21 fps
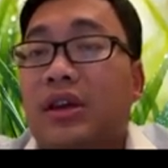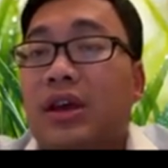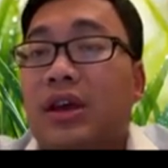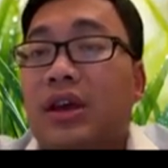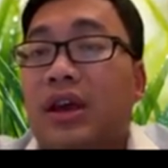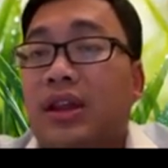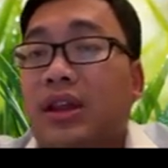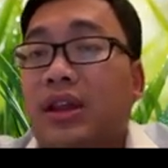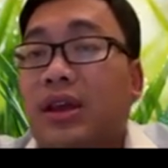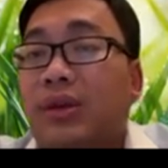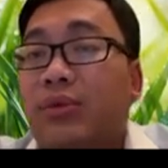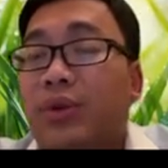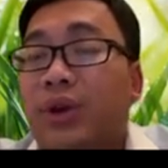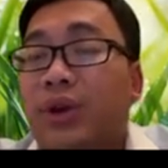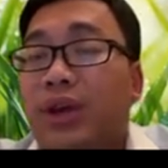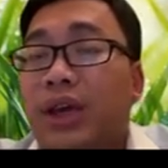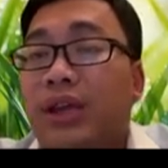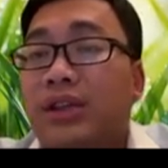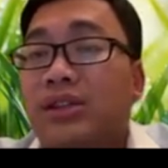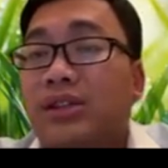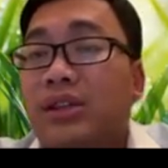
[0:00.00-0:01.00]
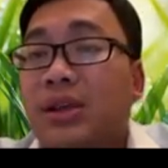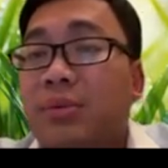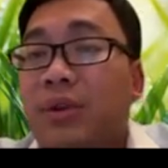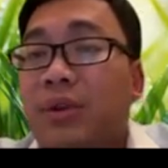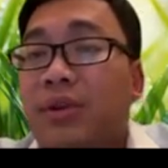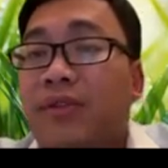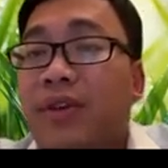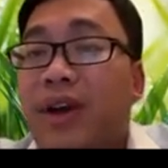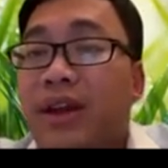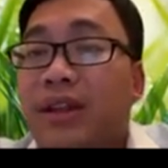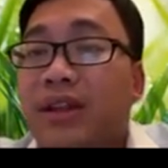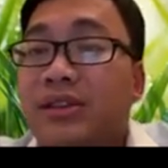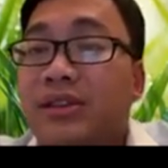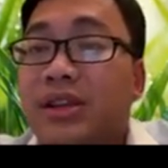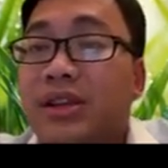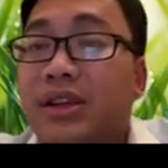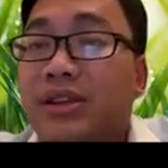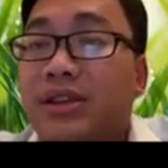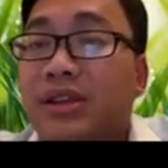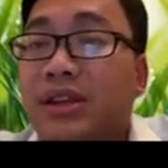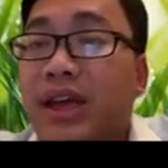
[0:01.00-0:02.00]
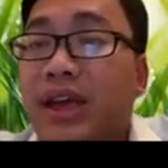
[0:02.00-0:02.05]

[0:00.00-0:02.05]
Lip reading: And then we can simply find the 6 and the